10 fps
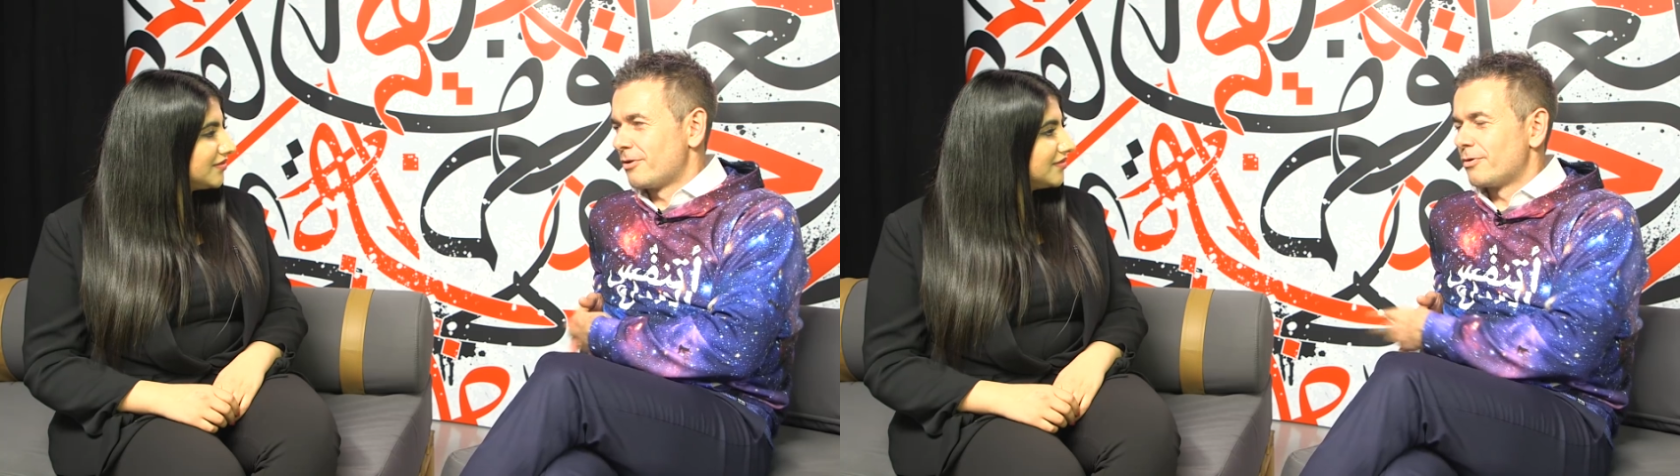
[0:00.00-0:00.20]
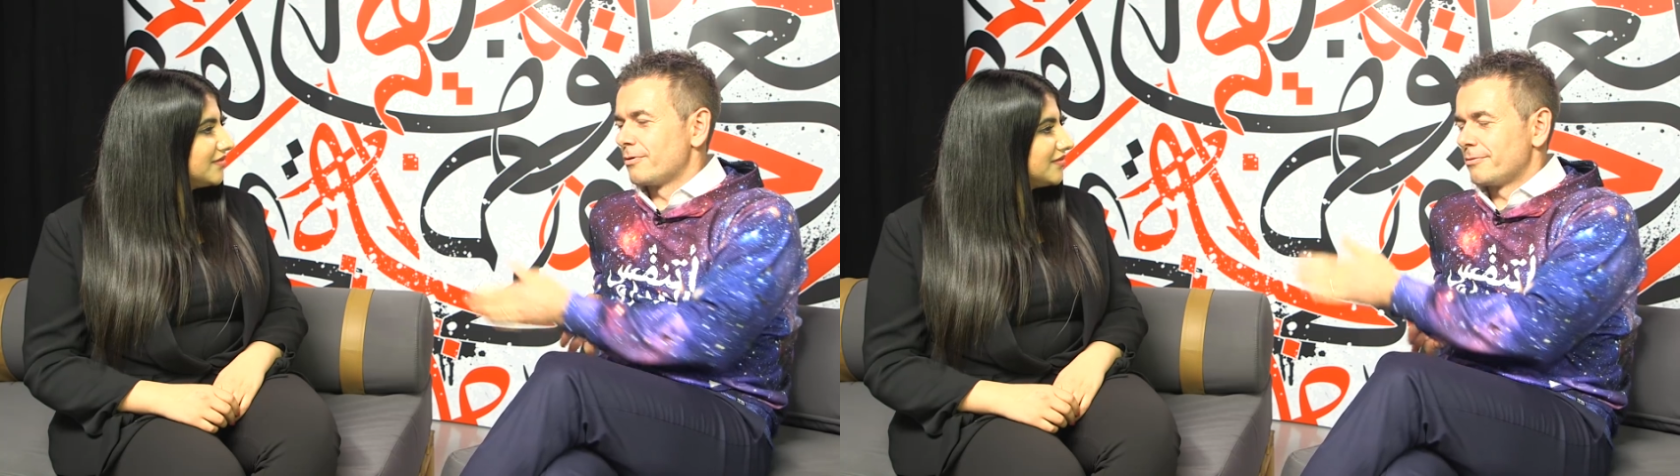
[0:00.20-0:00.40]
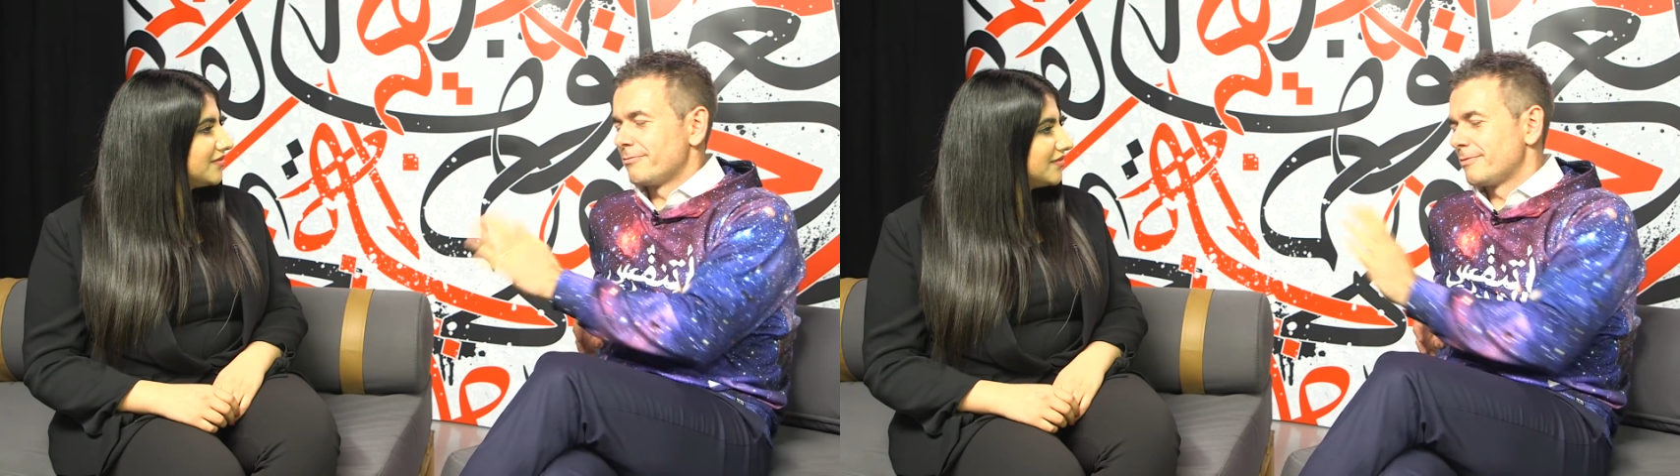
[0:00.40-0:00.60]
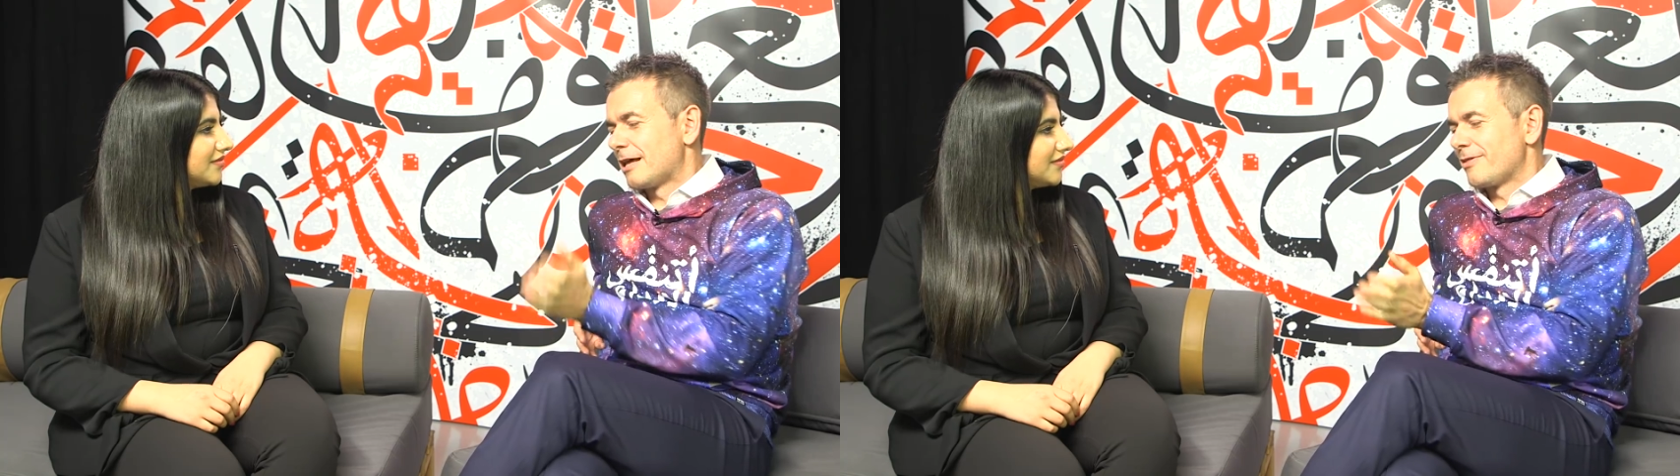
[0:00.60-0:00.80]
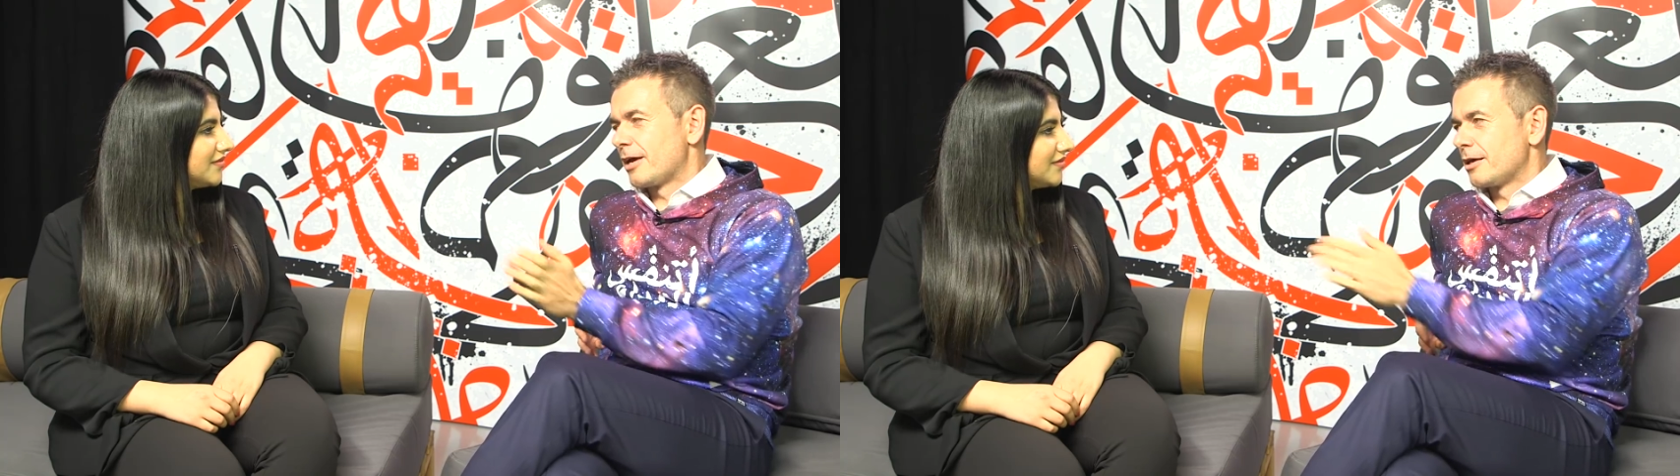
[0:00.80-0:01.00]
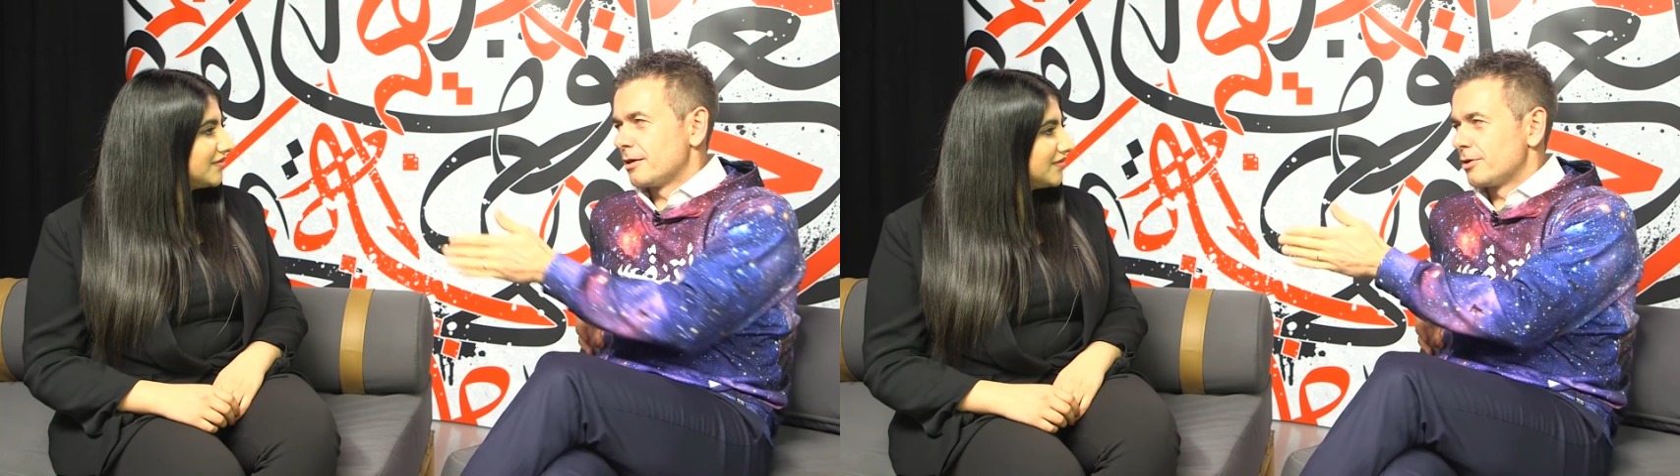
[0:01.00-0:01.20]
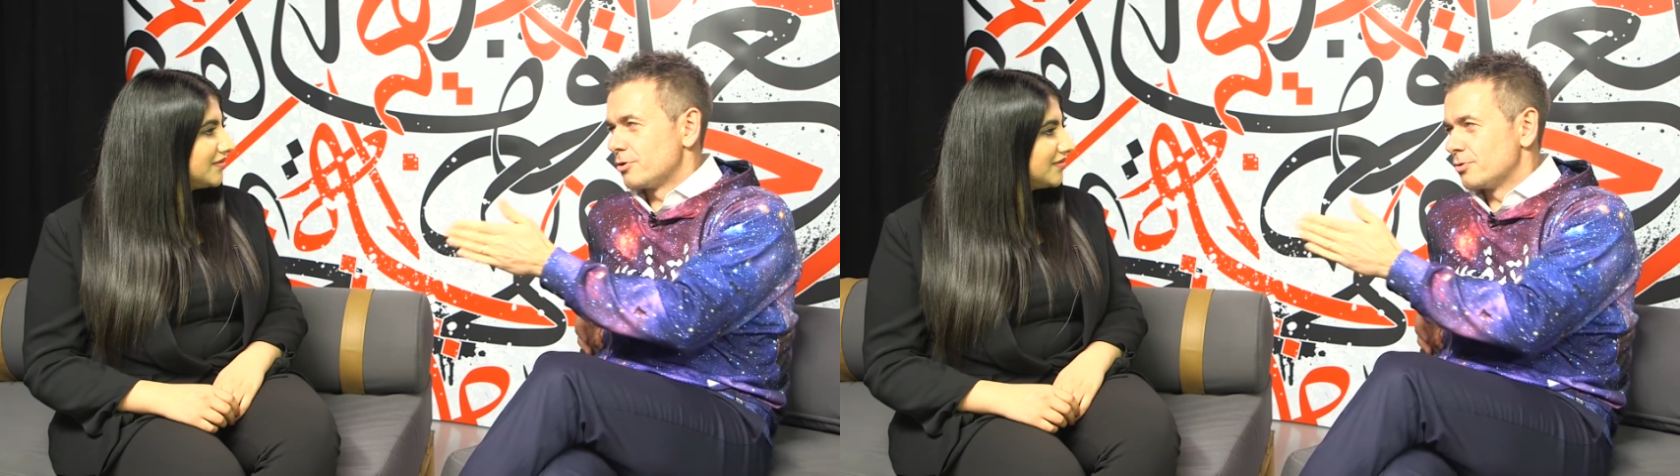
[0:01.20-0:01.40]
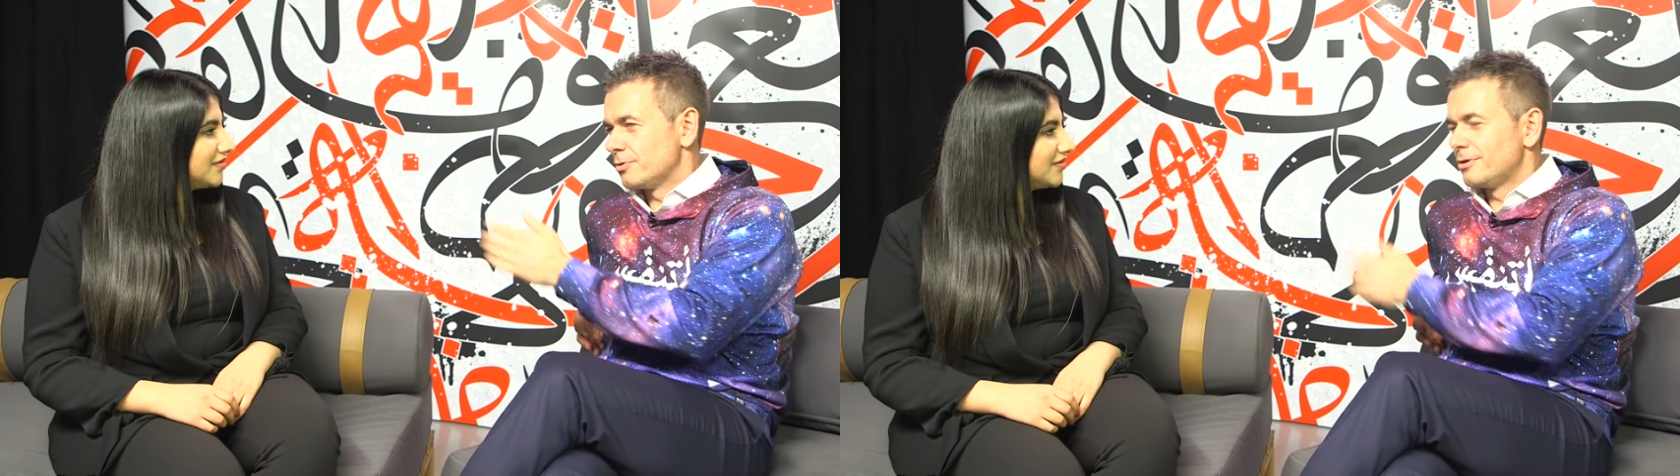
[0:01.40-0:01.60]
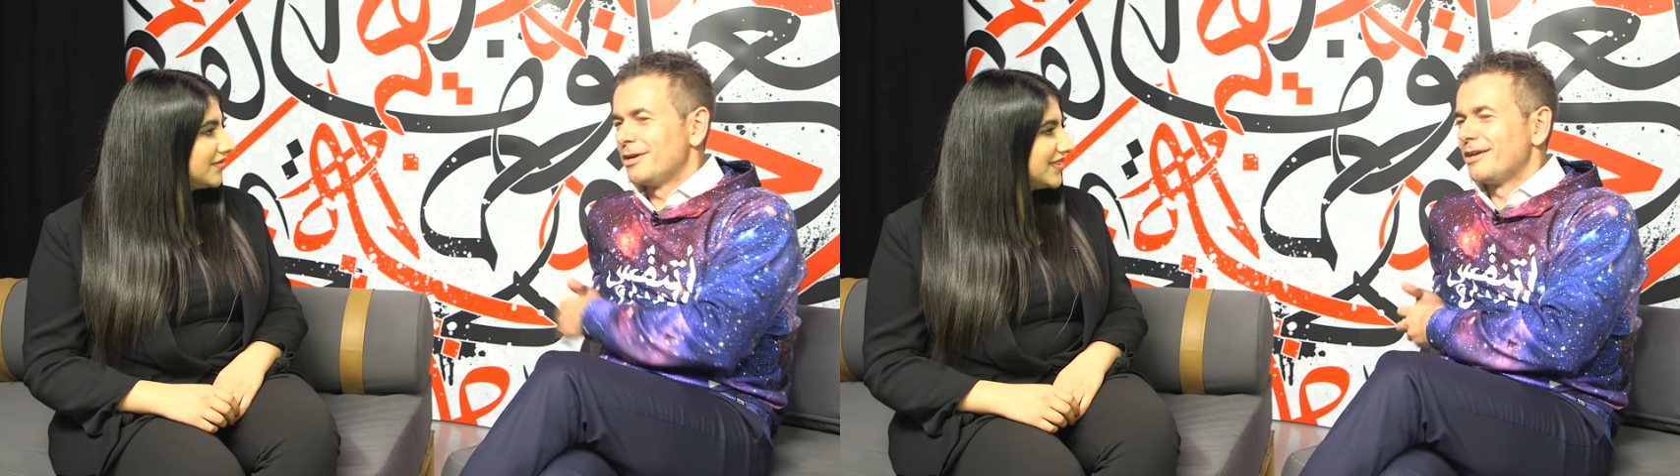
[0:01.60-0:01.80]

Or not they, you.